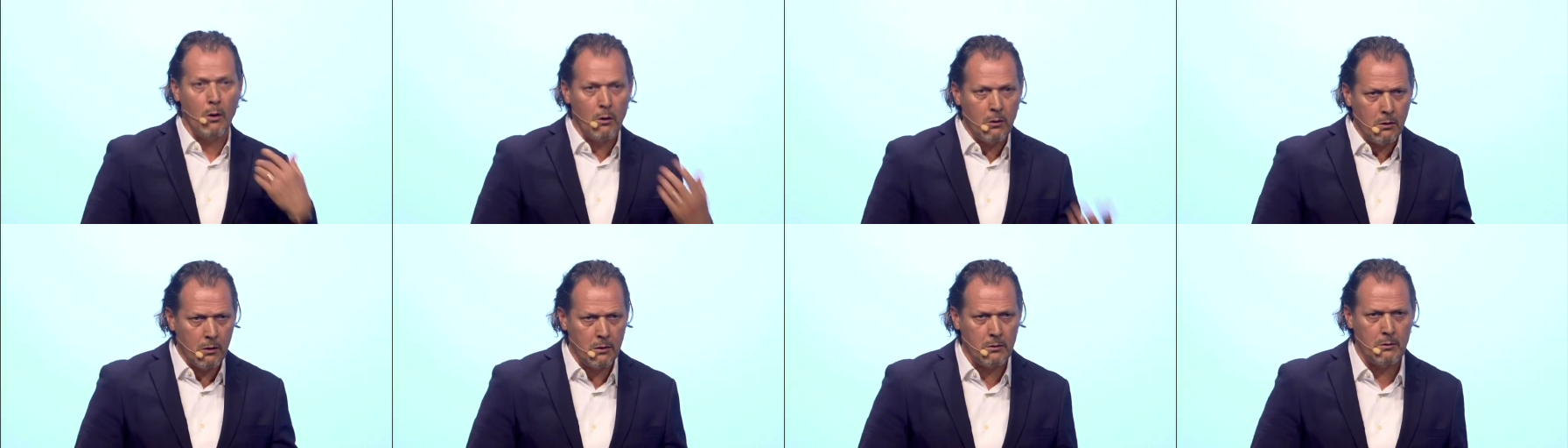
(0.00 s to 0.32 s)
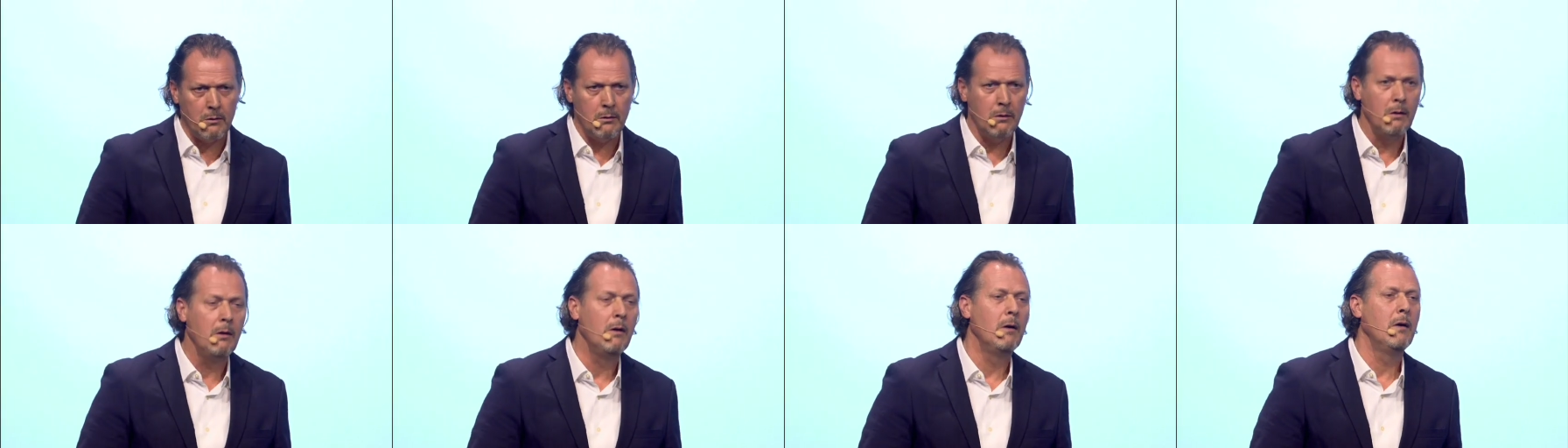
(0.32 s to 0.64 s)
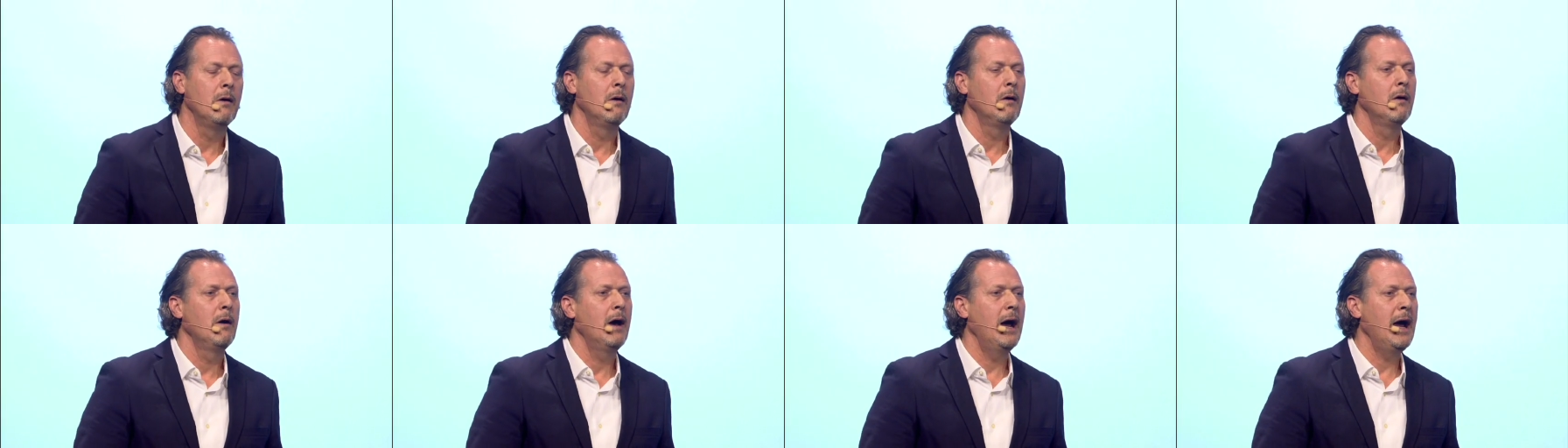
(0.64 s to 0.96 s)
longer,
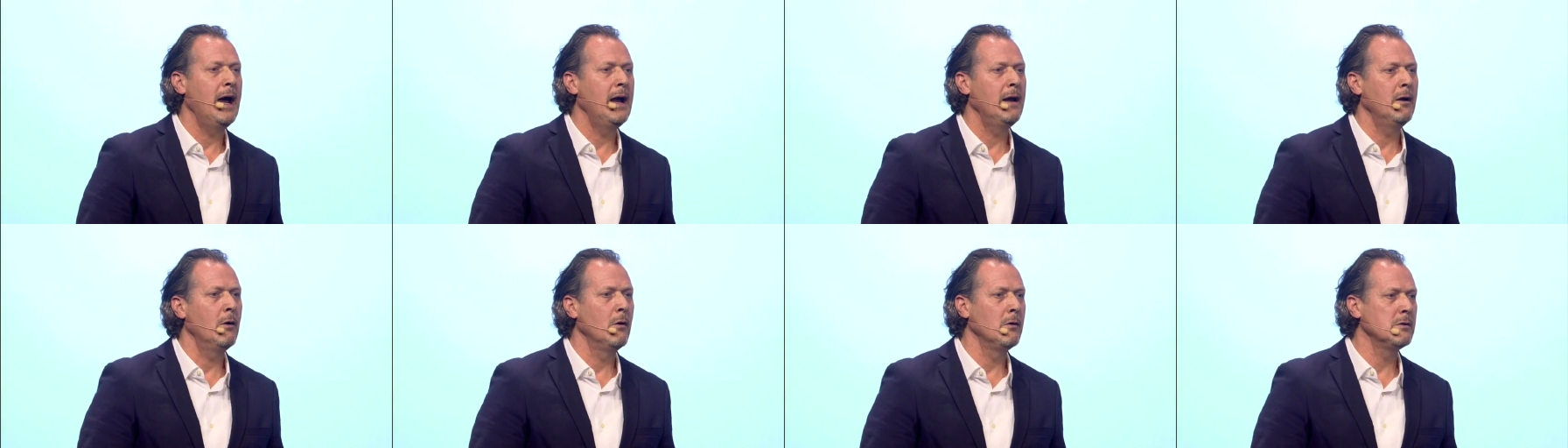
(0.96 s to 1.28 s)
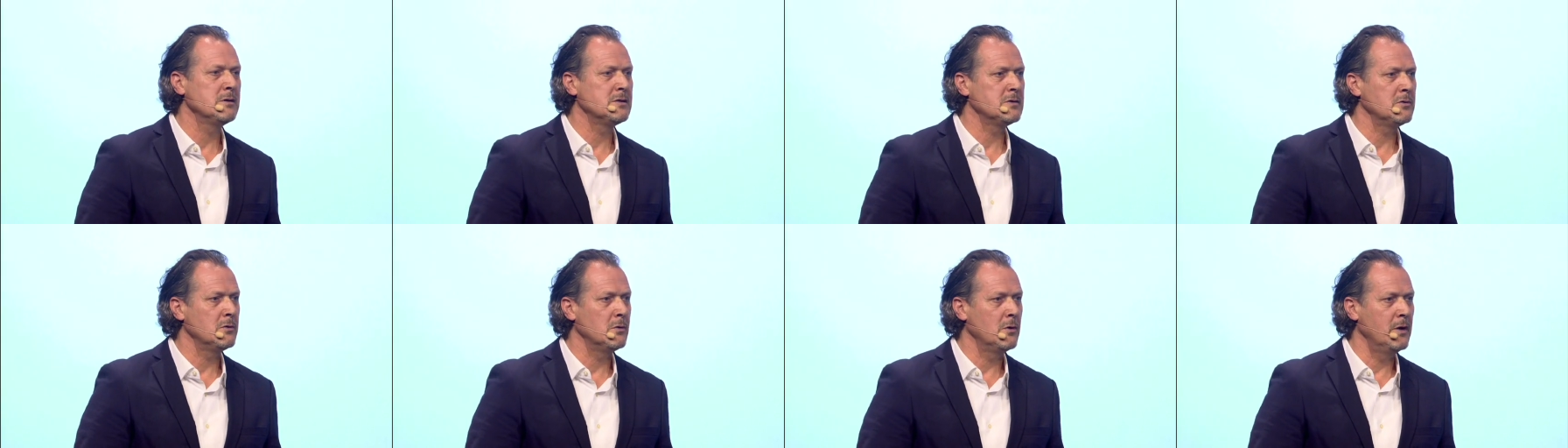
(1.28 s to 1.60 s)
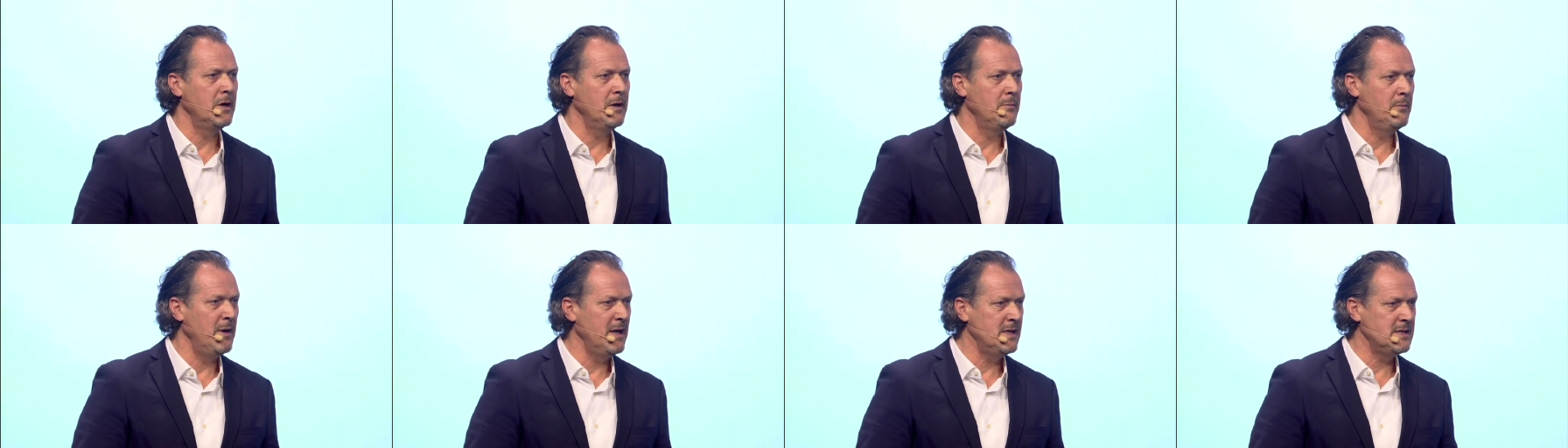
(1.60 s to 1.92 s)
and also
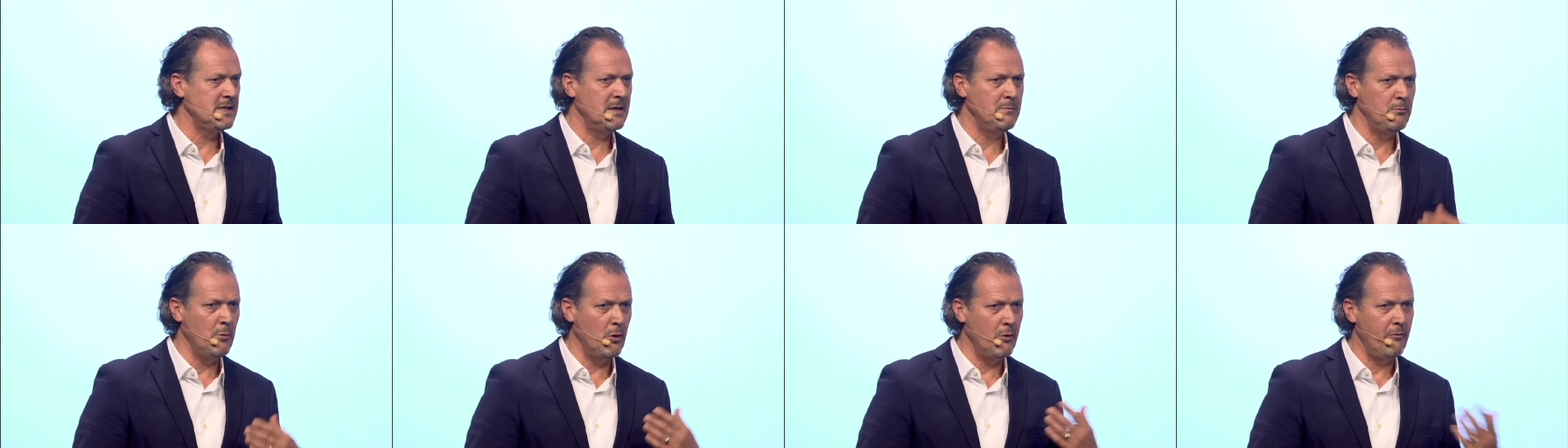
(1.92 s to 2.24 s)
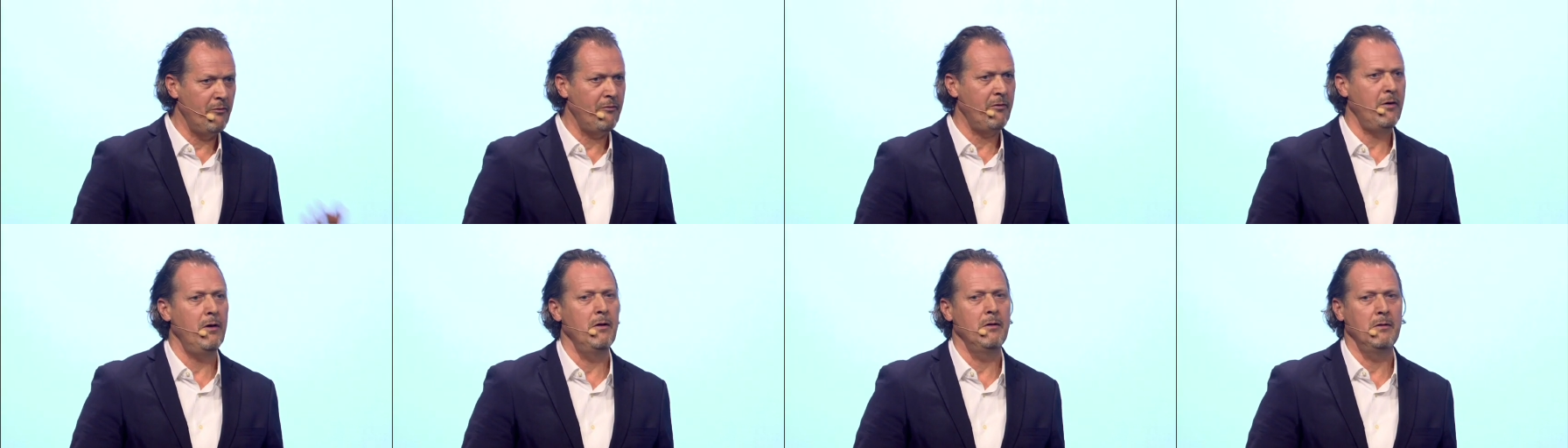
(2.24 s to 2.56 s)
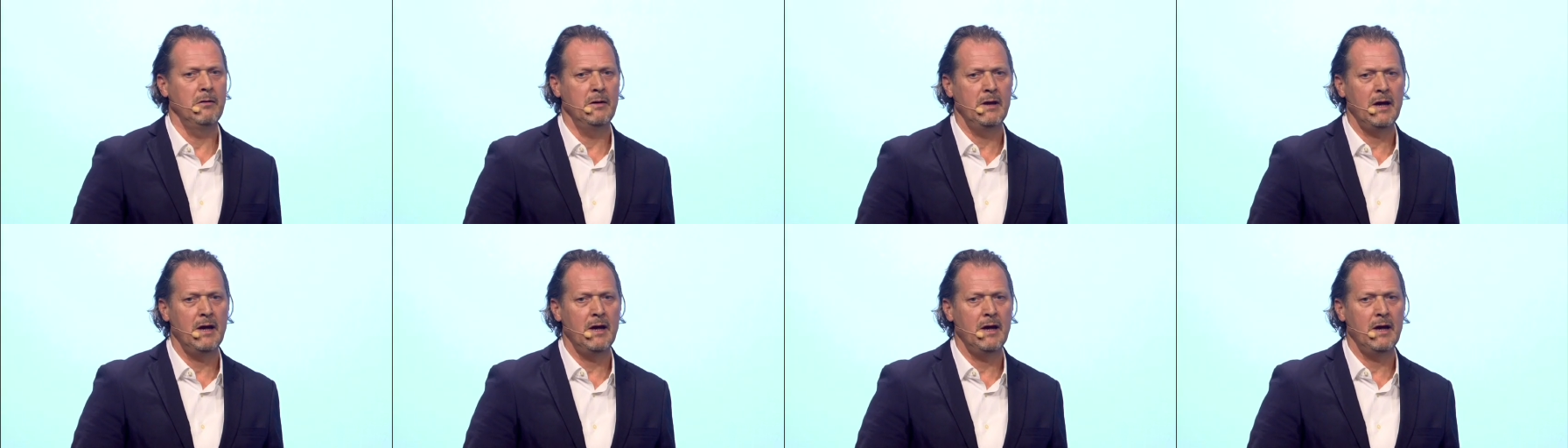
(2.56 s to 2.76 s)
it makes it more fun.